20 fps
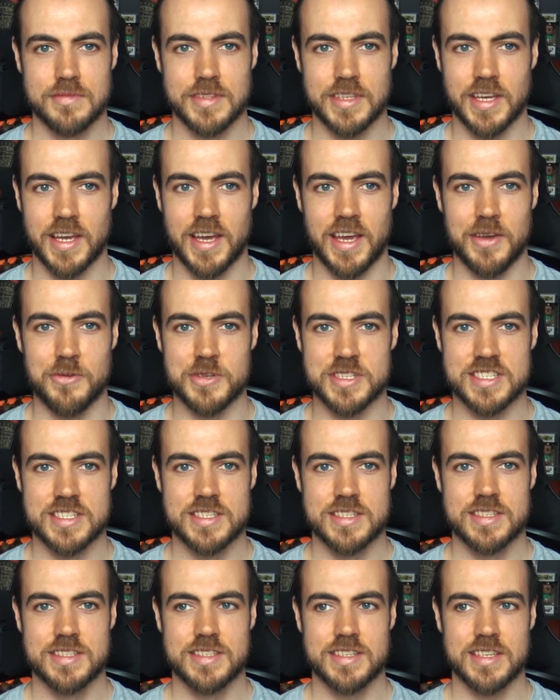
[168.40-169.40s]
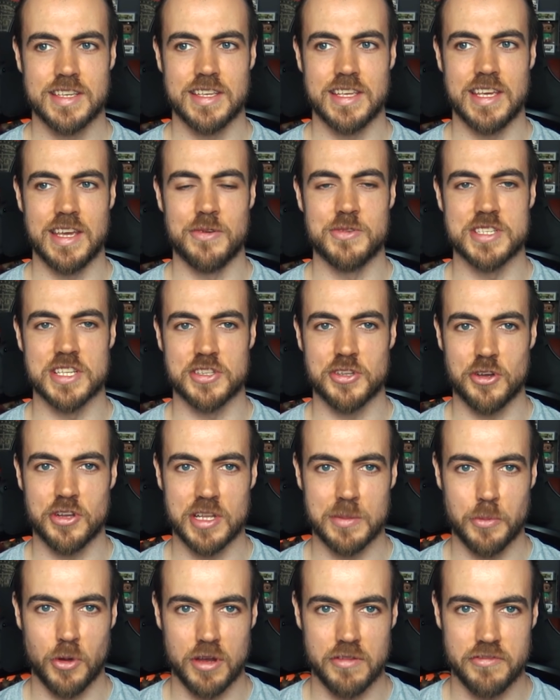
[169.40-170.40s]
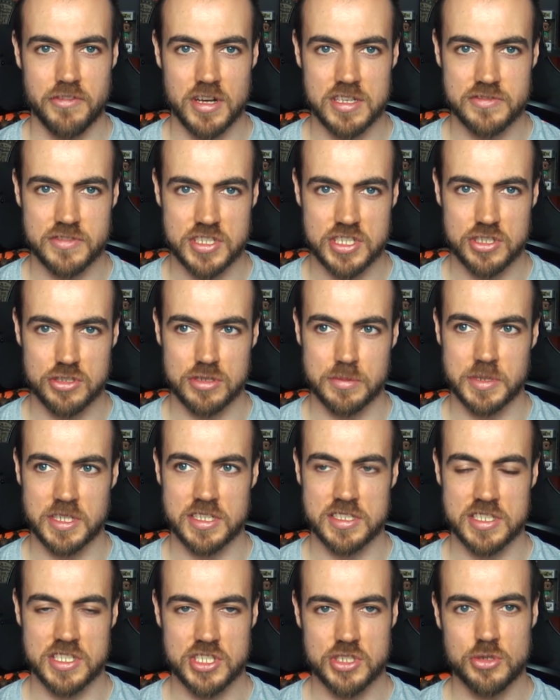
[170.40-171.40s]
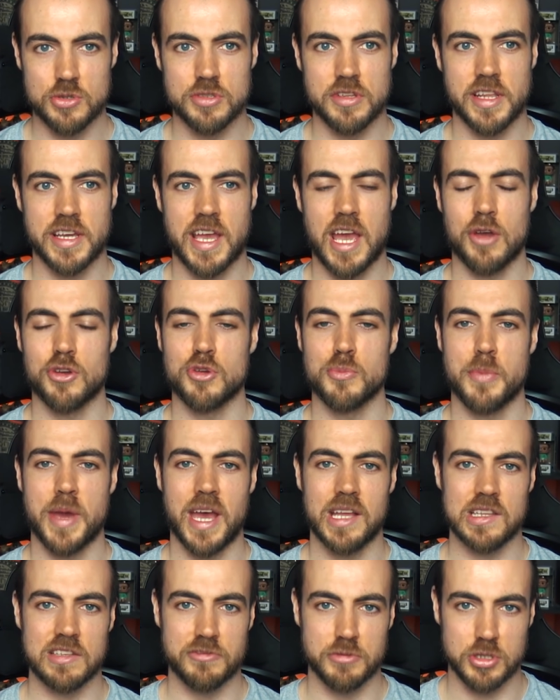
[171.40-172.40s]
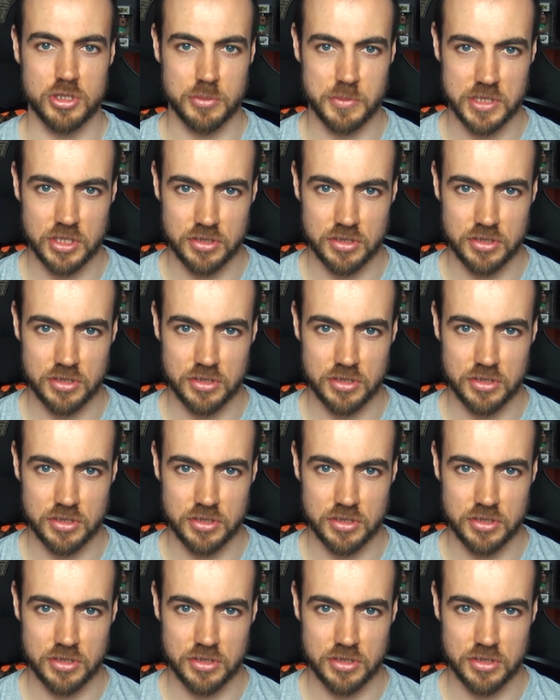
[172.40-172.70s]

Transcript: Yeah, it was a turning point for us for sure, because it showed how competitive we could